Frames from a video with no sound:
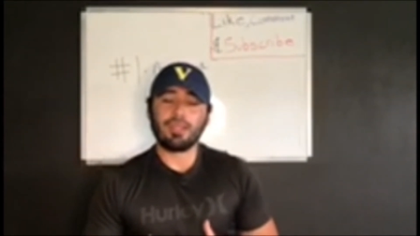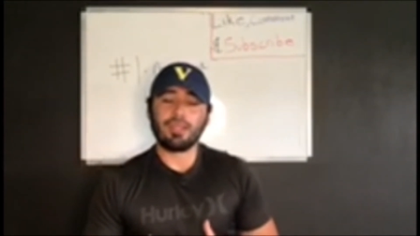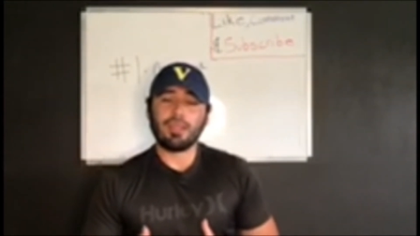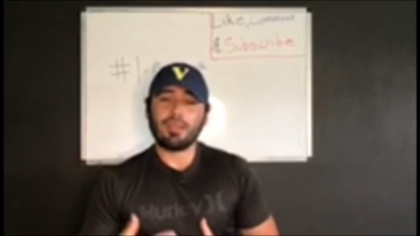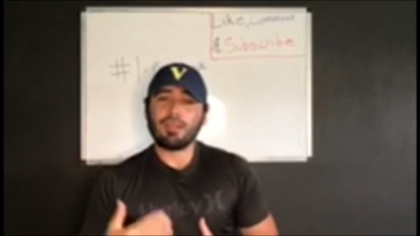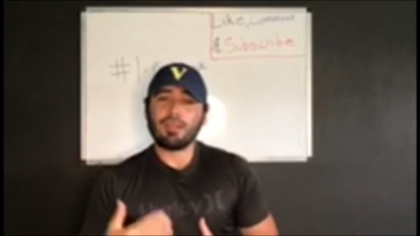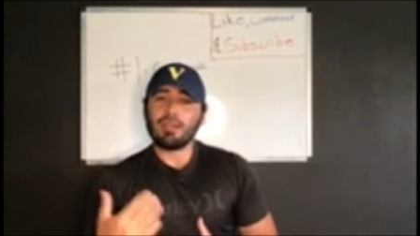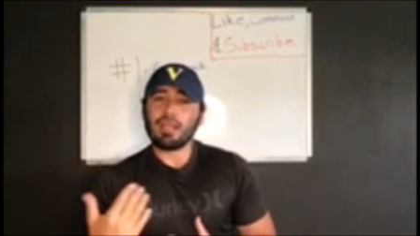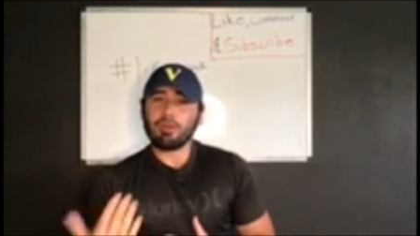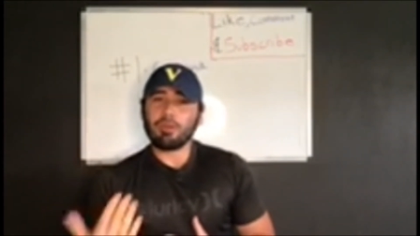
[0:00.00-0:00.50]

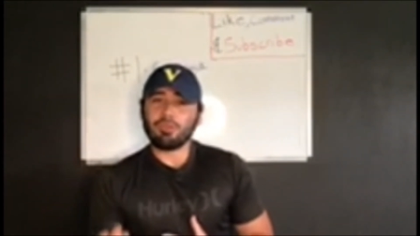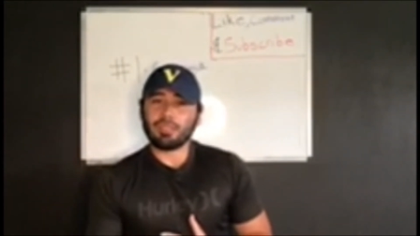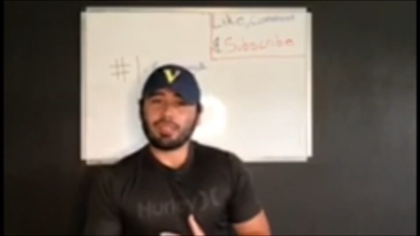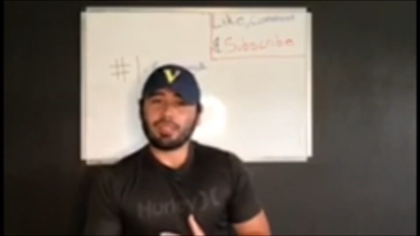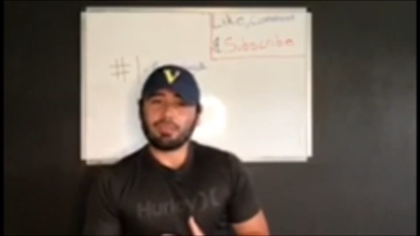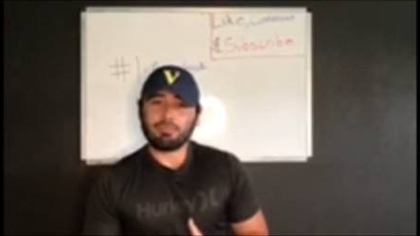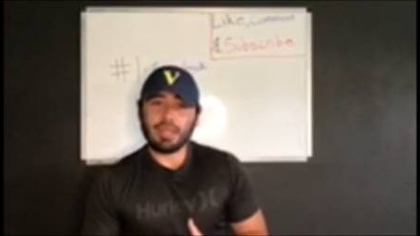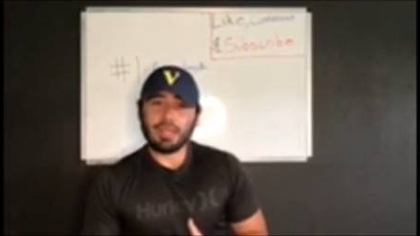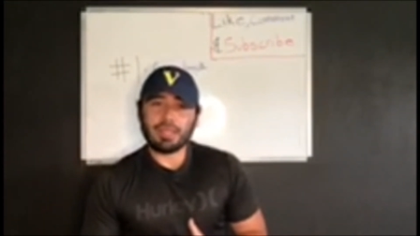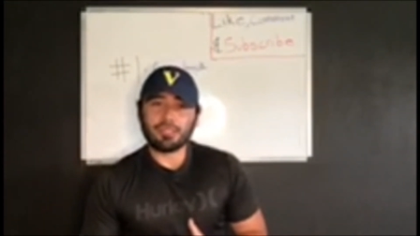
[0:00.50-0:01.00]
I want to give
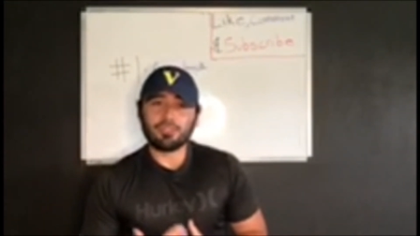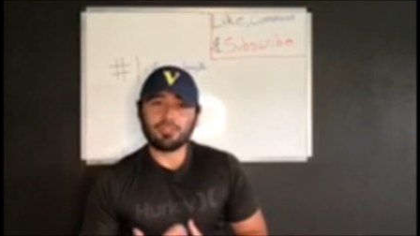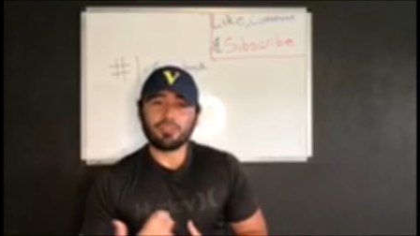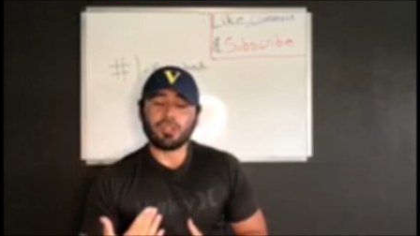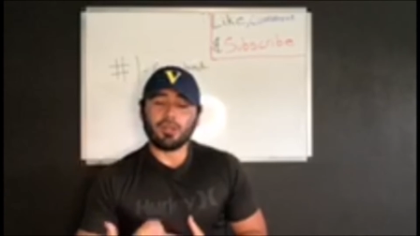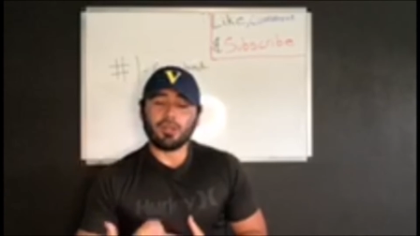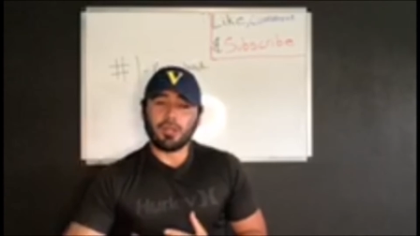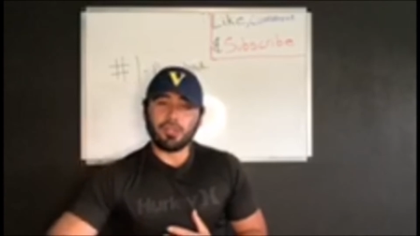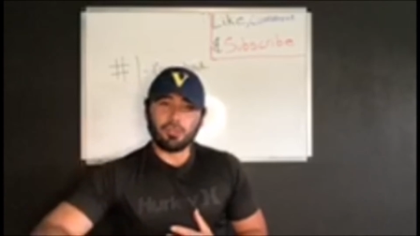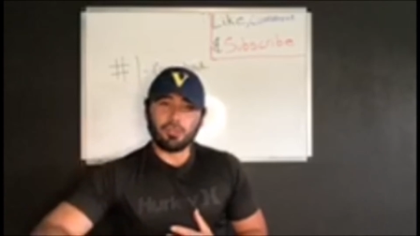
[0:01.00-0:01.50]
back to
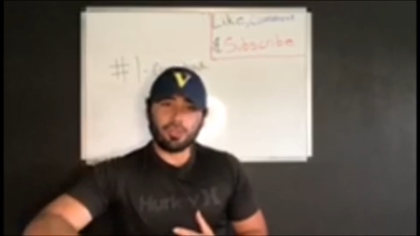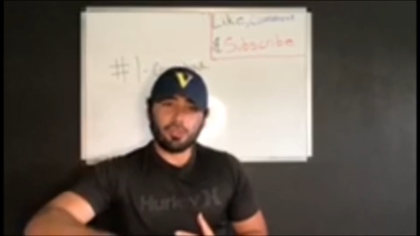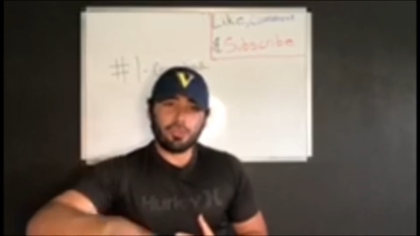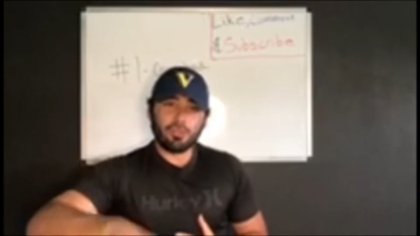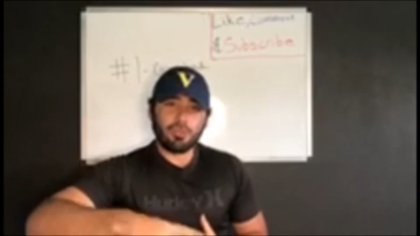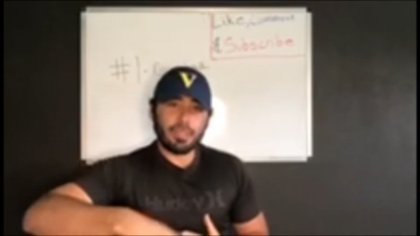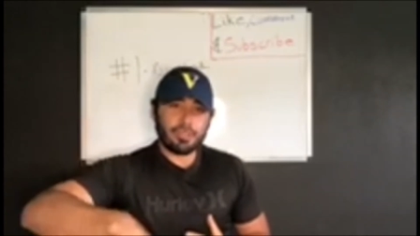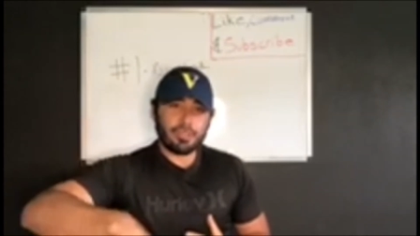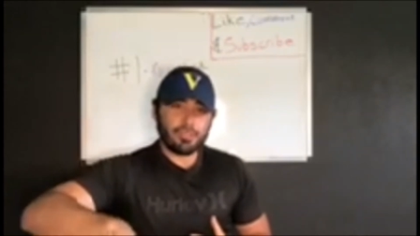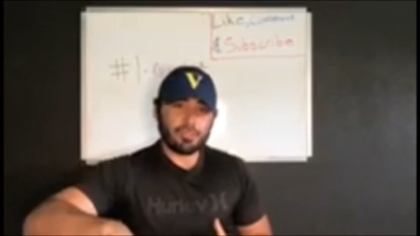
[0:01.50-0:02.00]
our local
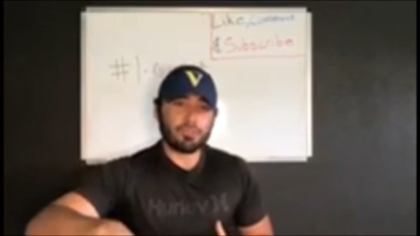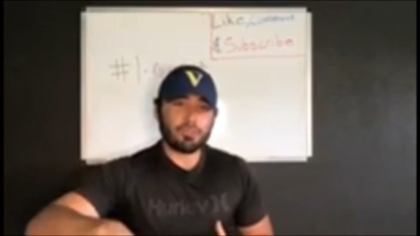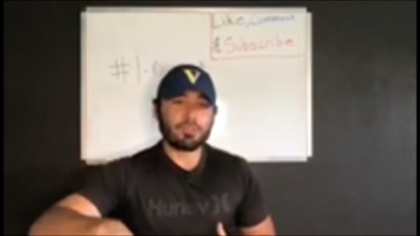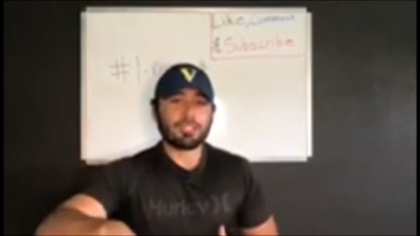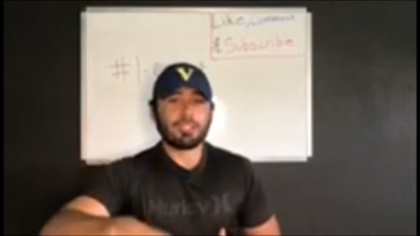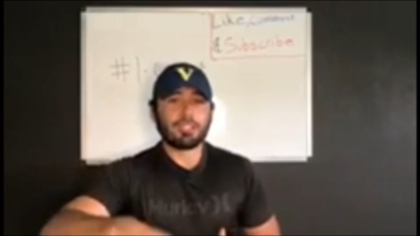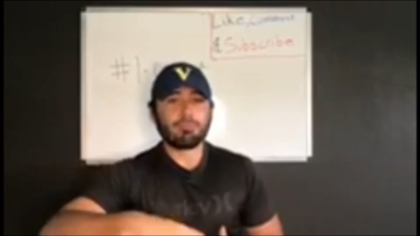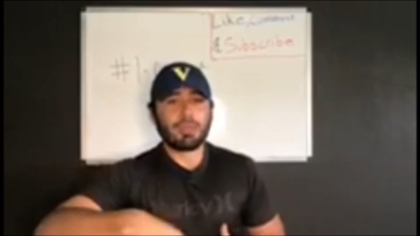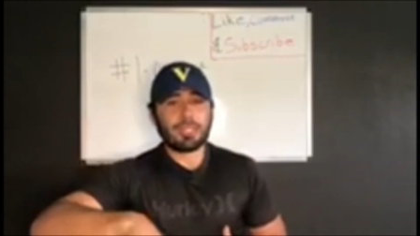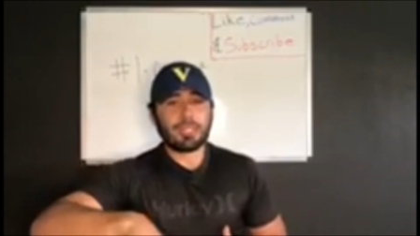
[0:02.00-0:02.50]
vendors, I want to
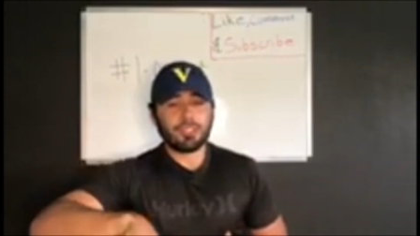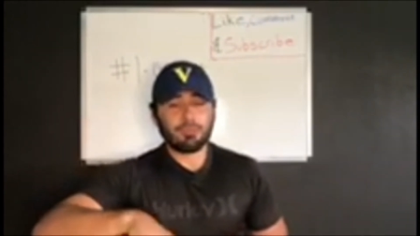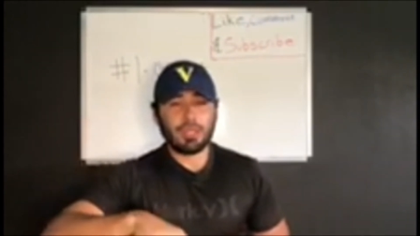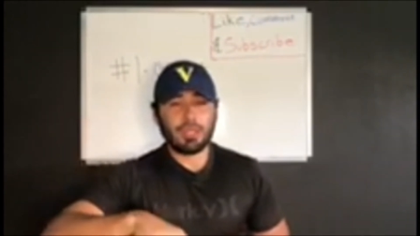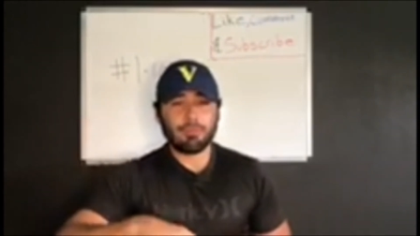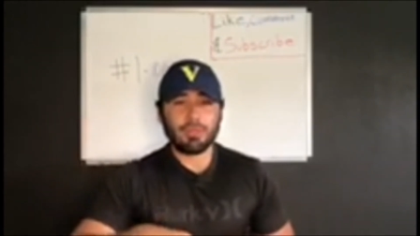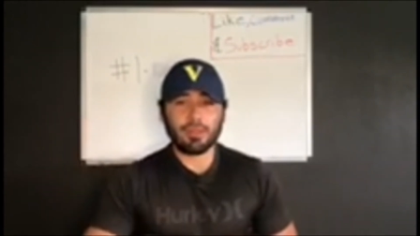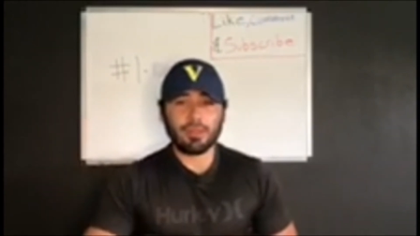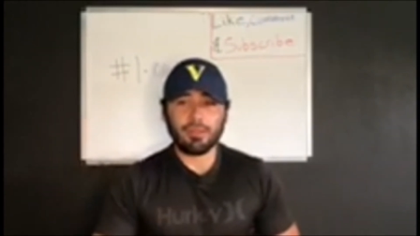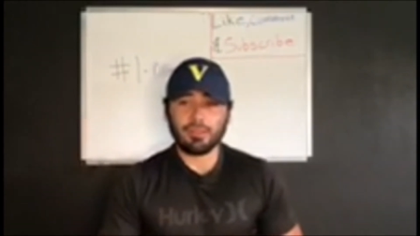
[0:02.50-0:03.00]
give back to my
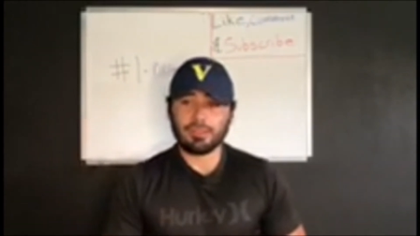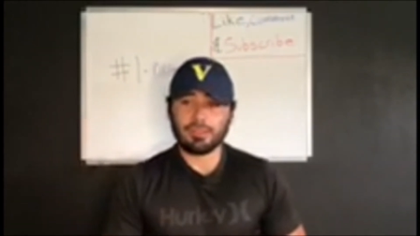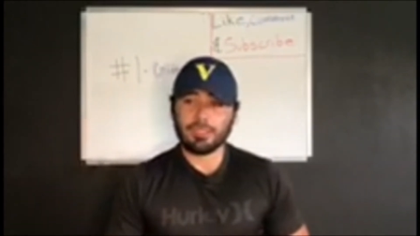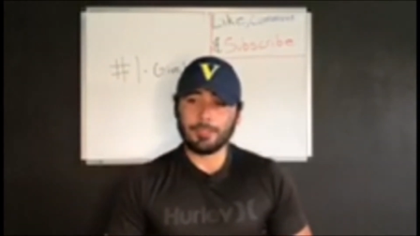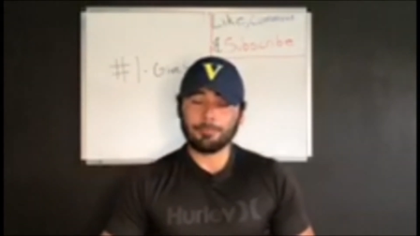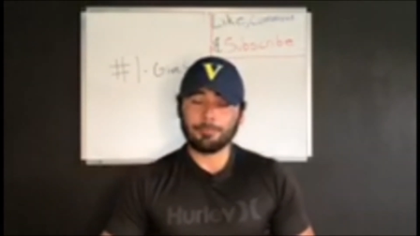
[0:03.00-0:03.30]
parents,